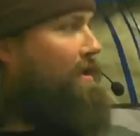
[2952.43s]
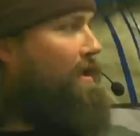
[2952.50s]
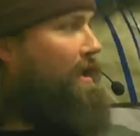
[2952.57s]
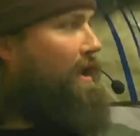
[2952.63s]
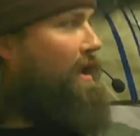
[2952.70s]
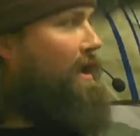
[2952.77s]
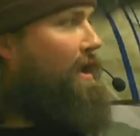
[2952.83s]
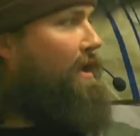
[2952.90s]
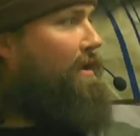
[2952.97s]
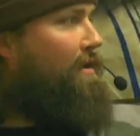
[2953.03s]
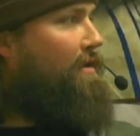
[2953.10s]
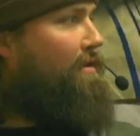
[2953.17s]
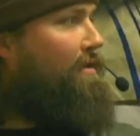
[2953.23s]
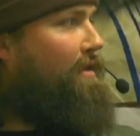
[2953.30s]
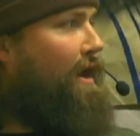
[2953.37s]
And
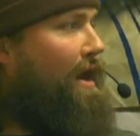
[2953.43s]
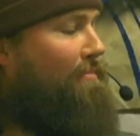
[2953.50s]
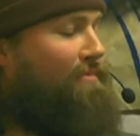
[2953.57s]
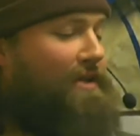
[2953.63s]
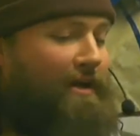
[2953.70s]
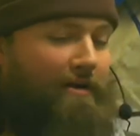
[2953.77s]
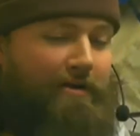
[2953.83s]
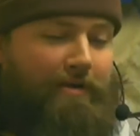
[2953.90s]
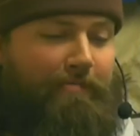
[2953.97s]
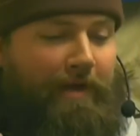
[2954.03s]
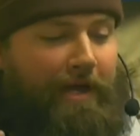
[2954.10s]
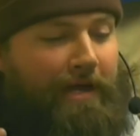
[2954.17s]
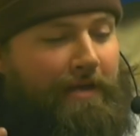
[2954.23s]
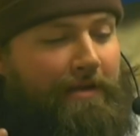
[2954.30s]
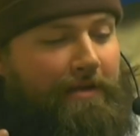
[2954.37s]
I'm telling you,
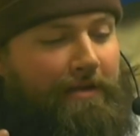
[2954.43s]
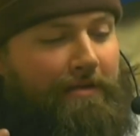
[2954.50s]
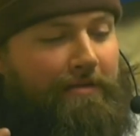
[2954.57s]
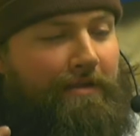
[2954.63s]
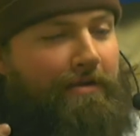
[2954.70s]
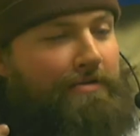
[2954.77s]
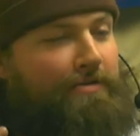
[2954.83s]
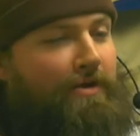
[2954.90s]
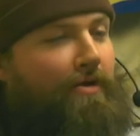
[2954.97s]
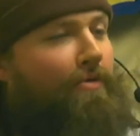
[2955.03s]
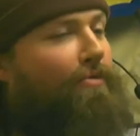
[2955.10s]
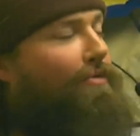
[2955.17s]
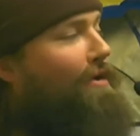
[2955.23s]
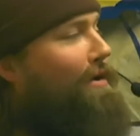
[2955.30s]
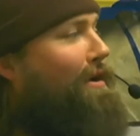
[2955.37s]
man, there's no
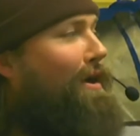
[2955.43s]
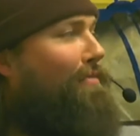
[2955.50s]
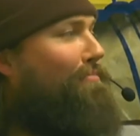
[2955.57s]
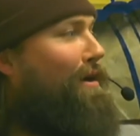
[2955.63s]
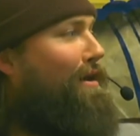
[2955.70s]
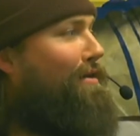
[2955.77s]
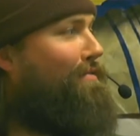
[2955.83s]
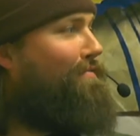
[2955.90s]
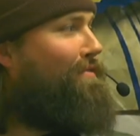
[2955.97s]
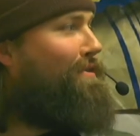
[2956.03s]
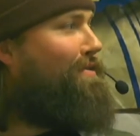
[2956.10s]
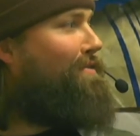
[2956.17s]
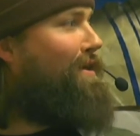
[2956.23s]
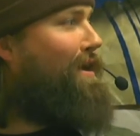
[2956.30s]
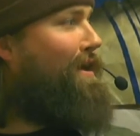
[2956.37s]
workout better for your
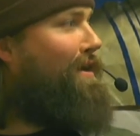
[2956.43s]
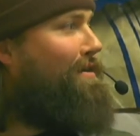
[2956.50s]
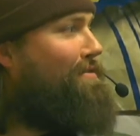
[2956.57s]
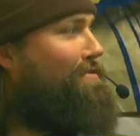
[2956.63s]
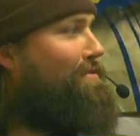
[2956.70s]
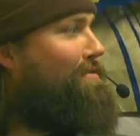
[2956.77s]
legs.